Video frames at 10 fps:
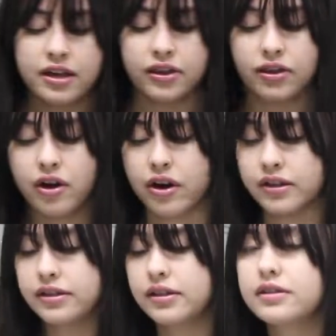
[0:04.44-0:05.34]
I
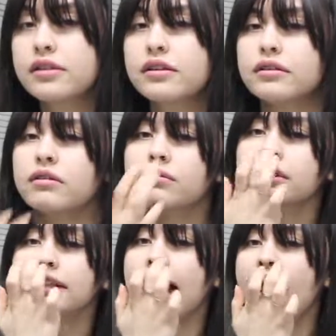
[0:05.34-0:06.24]
thought, since I don't
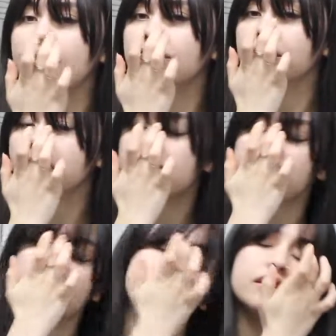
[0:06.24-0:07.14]
really have much of
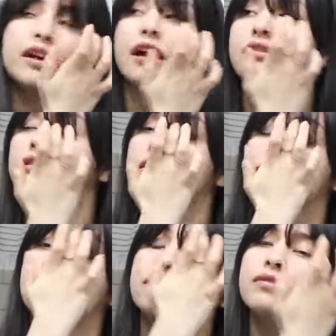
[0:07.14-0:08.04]
anything else to
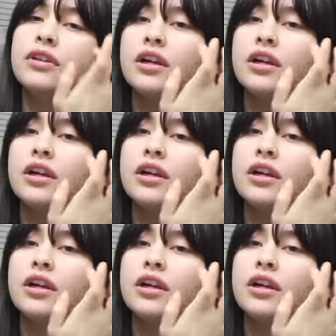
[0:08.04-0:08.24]
film,